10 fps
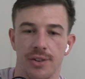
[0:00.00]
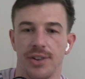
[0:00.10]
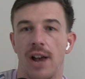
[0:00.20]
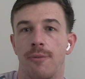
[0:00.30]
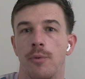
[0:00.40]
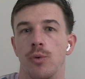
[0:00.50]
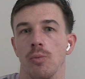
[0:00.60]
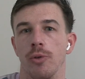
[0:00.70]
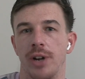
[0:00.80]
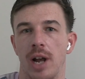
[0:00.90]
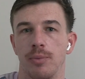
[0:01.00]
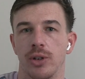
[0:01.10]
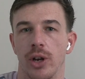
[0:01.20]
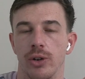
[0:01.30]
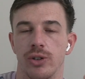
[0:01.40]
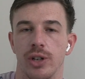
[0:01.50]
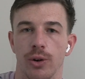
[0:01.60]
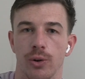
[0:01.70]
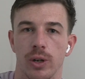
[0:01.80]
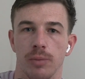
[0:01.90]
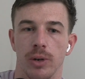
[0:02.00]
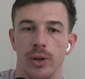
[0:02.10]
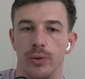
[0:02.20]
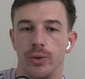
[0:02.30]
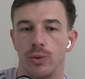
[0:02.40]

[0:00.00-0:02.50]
south before moving up to coach the Auckland Blues,